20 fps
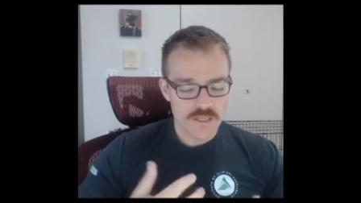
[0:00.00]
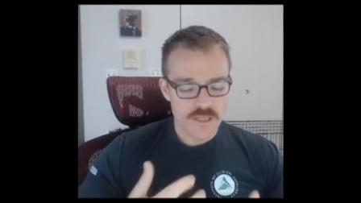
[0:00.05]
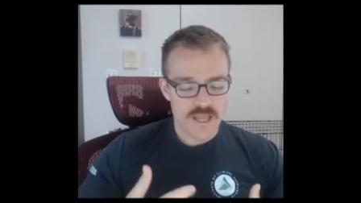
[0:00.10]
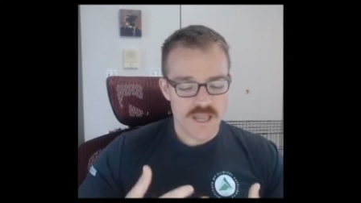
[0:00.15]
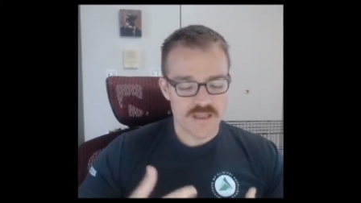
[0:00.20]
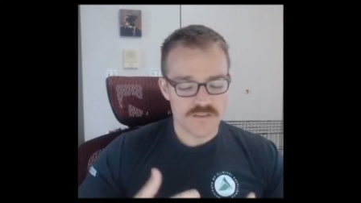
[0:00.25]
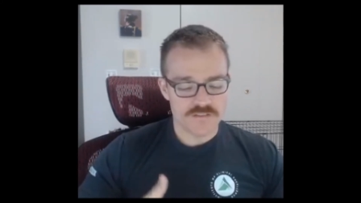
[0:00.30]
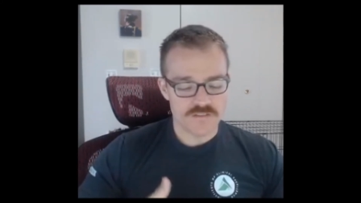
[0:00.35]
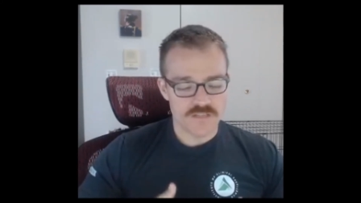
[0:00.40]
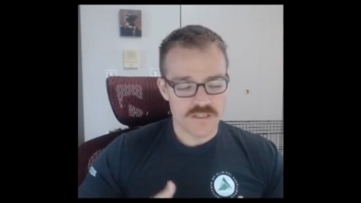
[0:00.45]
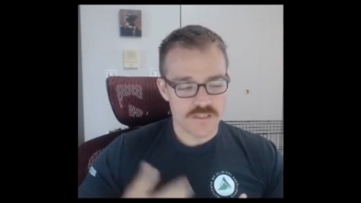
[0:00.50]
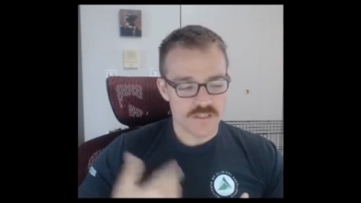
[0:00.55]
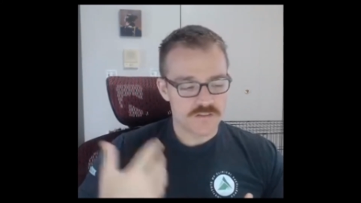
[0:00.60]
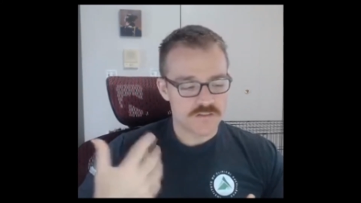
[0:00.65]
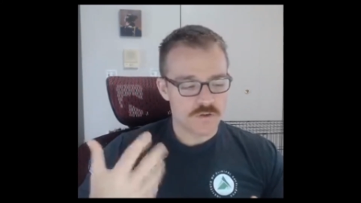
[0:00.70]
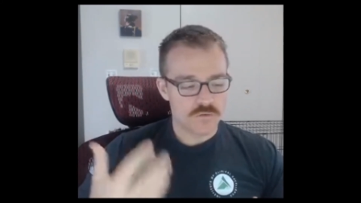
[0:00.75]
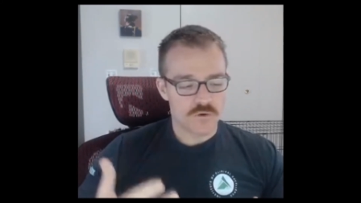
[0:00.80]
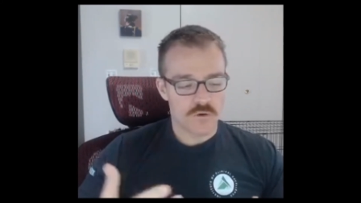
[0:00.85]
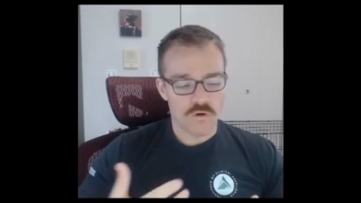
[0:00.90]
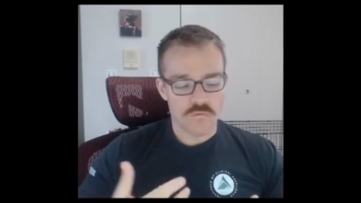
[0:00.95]
as needed.
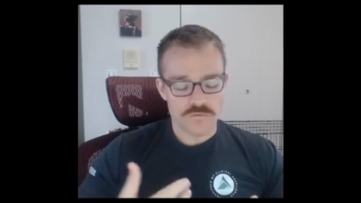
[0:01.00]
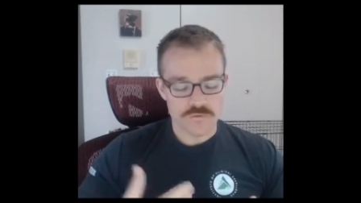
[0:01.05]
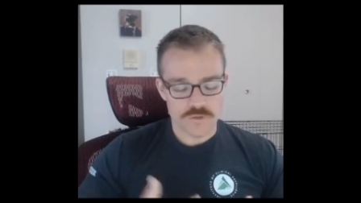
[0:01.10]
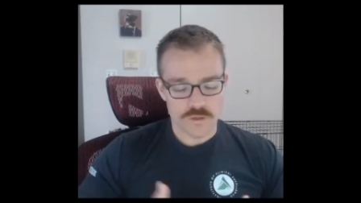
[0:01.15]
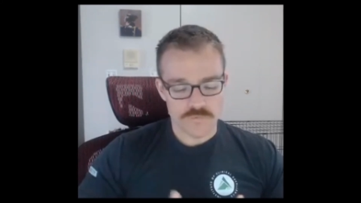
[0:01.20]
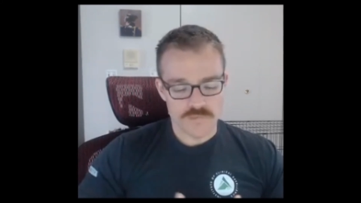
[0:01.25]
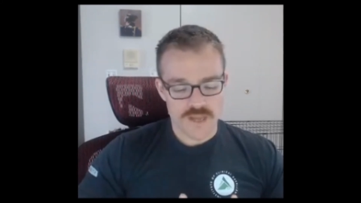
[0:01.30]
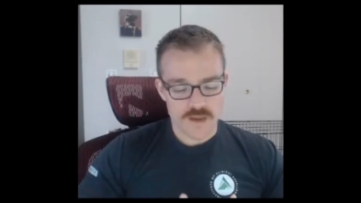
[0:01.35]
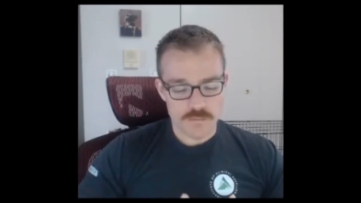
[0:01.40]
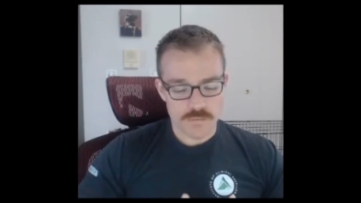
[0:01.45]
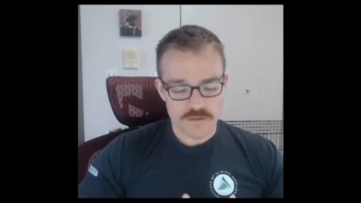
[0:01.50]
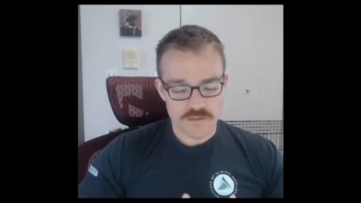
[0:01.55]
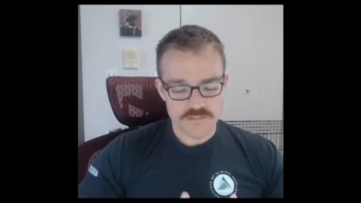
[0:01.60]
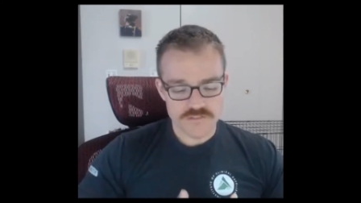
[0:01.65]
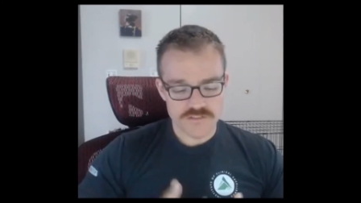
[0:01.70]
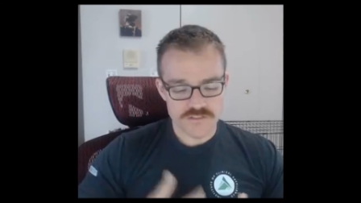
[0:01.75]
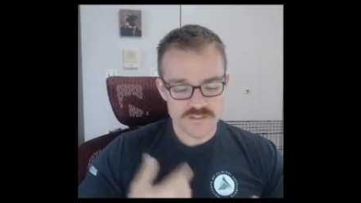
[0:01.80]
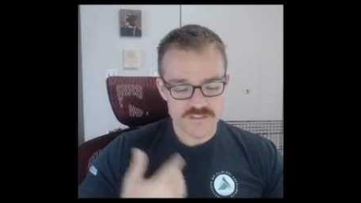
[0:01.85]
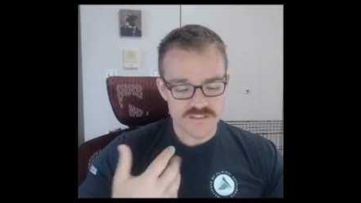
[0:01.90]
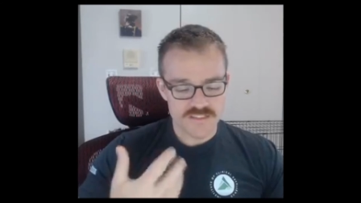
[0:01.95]
Don't overload that
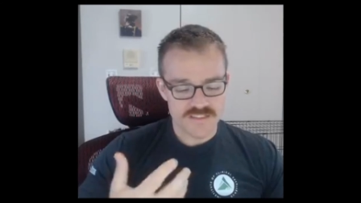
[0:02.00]
person.